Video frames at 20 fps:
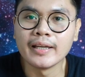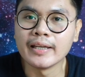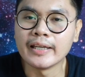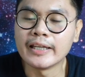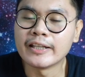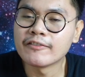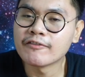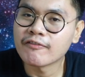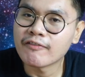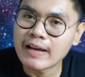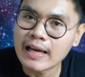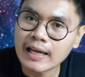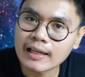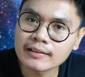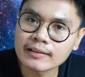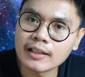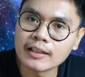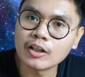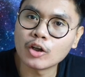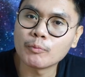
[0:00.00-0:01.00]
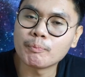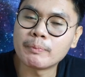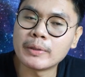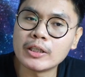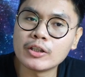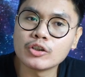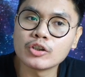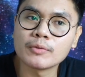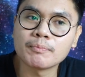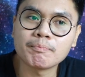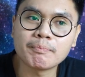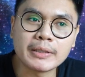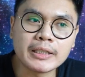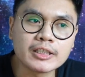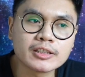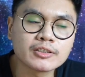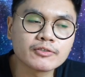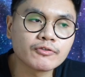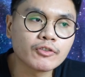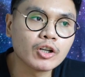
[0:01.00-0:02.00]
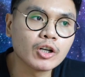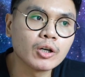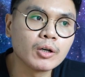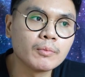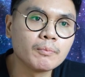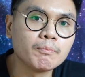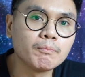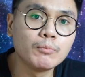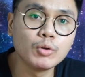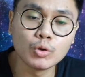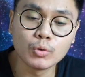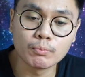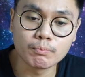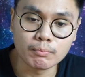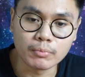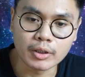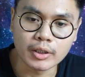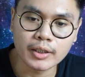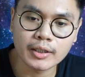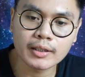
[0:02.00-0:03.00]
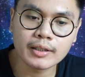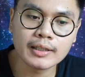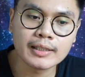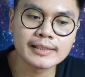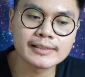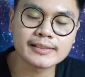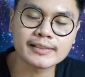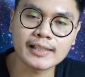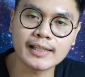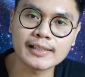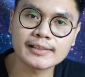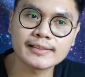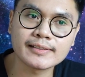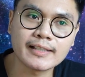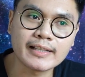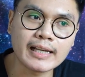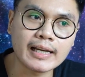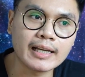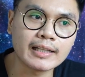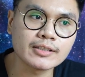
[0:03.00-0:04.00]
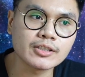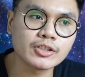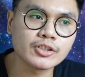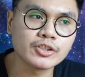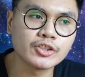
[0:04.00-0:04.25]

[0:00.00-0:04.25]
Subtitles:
In fact, an opinion piece from Bloomberg says that